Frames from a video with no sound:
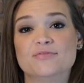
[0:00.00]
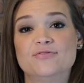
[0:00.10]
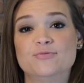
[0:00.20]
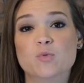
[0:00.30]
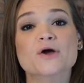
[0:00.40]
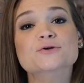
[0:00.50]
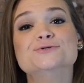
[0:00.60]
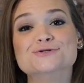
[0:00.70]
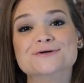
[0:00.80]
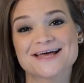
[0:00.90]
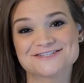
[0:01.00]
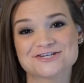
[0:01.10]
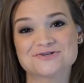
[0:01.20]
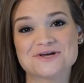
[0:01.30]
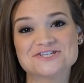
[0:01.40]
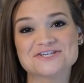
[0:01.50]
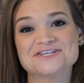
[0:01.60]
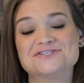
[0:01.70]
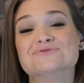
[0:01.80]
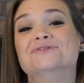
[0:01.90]
what you do in that situation
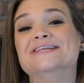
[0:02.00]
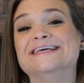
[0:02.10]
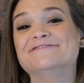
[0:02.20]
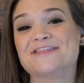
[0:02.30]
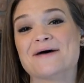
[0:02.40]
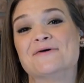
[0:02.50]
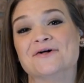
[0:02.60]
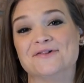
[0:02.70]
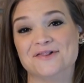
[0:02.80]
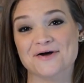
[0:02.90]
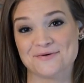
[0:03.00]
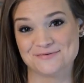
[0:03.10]
is you leave them alone.